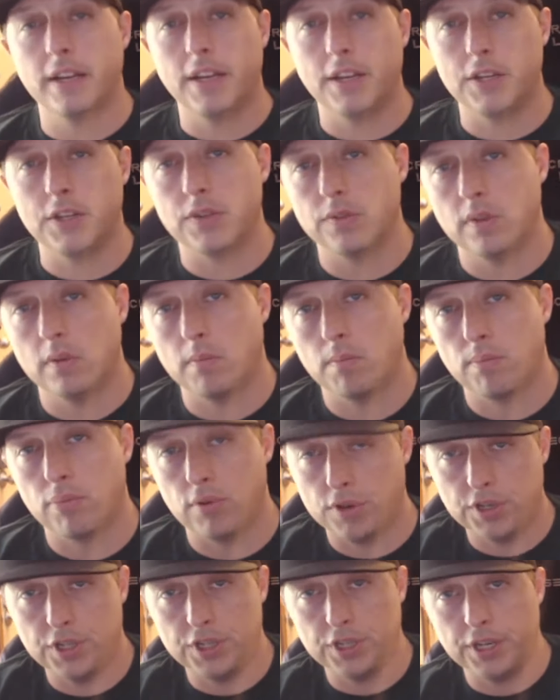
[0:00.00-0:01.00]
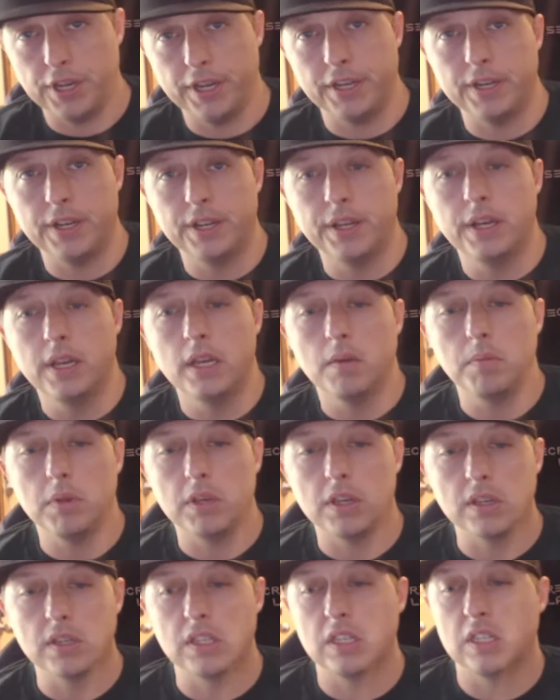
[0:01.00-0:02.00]
actually appreciate,
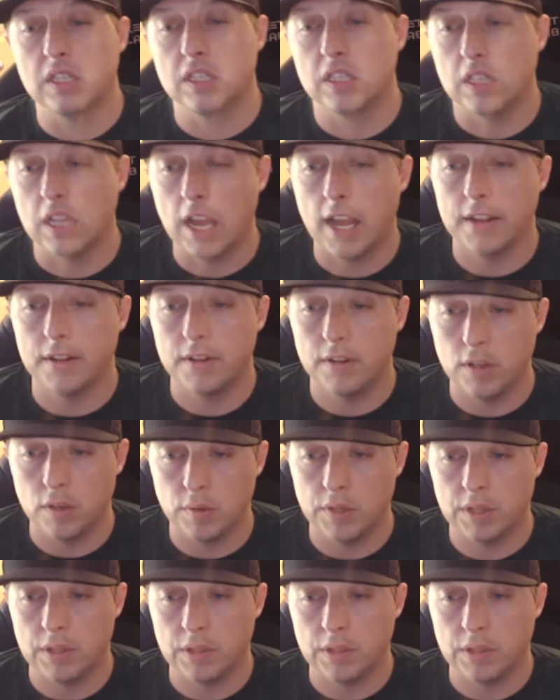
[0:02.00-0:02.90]
because he's not doing